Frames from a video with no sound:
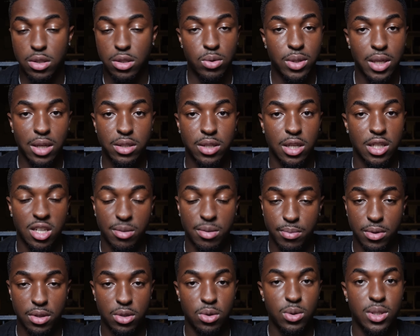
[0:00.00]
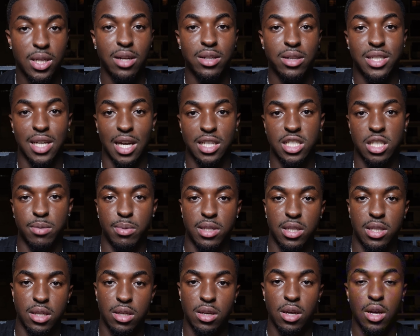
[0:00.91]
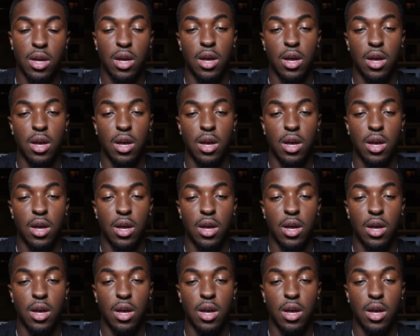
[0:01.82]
You tell ChatGPT,